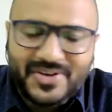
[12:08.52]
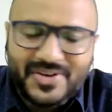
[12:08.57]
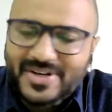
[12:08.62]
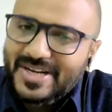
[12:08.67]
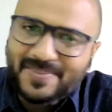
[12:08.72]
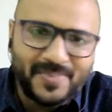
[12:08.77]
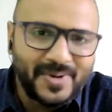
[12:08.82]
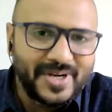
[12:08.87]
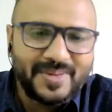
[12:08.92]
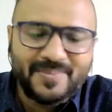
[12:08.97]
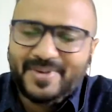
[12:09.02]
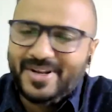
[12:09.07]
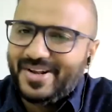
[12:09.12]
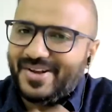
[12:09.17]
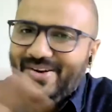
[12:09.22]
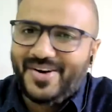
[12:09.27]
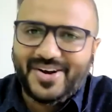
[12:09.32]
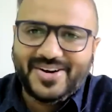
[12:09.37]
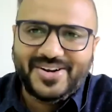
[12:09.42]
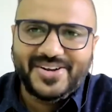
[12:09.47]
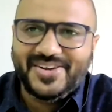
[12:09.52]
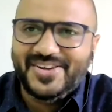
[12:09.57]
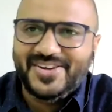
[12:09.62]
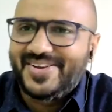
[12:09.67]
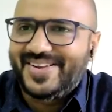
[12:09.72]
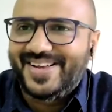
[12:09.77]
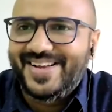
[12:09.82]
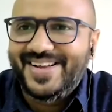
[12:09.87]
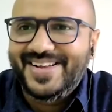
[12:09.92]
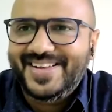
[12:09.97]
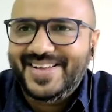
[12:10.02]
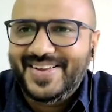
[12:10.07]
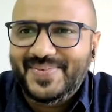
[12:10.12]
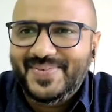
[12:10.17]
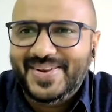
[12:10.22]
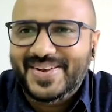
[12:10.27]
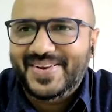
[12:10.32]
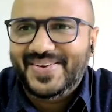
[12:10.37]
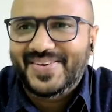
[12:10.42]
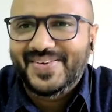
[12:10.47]
really putting me in a corner here. Yeah, I
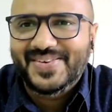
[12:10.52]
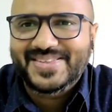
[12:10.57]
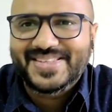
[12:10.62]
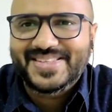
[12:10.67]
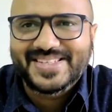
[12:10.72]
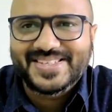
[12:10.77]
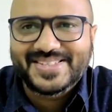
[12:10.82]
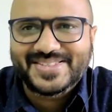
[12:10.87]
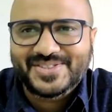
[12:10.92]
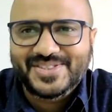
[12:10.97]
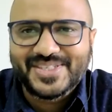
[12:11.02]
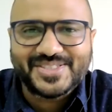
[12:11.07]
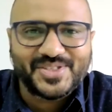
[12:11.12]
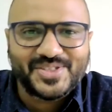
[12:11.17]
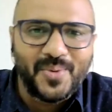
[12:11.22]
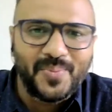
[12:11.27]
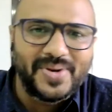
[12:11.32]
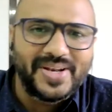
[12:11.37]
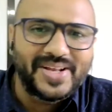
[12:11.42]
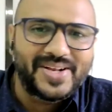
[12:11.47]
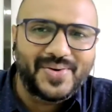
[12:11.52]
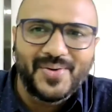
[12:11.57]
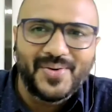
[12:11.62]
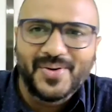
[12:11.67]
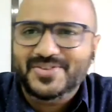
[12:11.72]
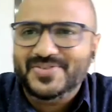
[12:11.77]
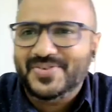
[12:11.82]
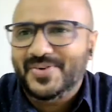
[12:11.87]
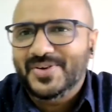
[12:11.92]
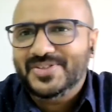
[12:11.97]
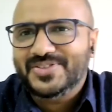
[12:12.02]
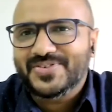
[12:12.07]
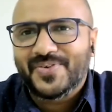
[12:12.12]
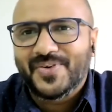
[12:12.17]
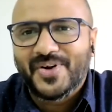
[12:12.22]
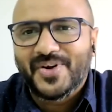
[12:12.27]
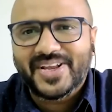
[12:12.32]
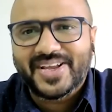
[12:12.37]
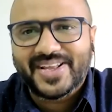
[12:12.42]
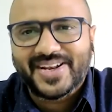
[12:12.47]
mean, there's just so many quotes
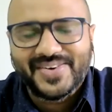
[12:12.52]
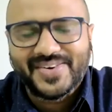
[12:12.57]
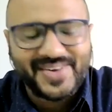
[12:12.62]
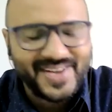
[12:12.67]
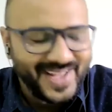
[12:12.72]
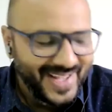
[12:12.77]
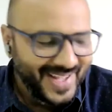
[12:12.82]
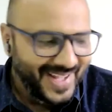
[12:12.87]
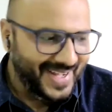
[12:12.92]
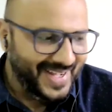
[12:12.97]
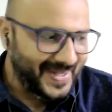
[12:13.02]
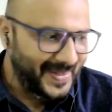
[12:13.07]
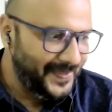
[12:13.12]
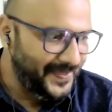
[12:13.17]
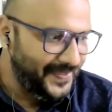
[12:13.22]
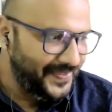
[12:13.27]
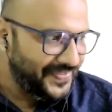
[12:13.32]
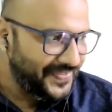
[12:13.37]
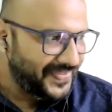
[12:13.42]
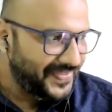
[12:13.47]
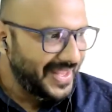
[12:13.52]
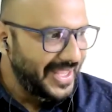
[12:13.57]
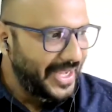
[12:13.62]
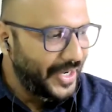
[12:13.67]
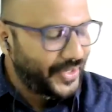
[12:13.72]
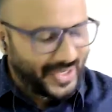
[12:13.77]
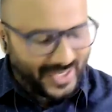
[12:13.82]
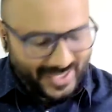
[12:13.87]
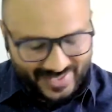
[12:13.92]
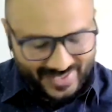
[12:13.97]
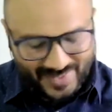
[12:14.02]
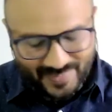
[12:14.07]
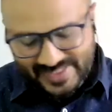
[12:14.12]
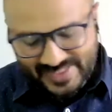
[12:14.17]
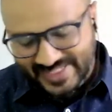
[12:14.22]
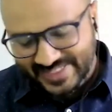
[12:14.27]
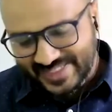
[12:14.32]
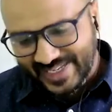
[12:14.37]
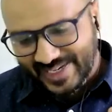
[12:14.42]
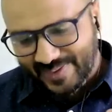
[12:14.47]
flowing around. Okay, let me
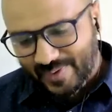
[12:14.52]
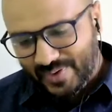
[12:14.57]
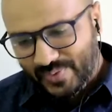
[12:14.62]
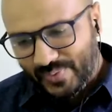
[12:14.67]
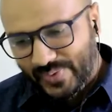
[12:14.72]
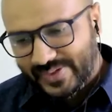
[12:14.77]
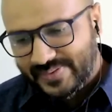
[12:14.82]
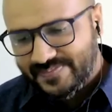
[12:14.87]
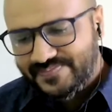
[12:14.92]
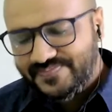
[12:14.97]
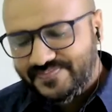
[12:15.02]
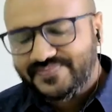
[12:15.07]
just think about one.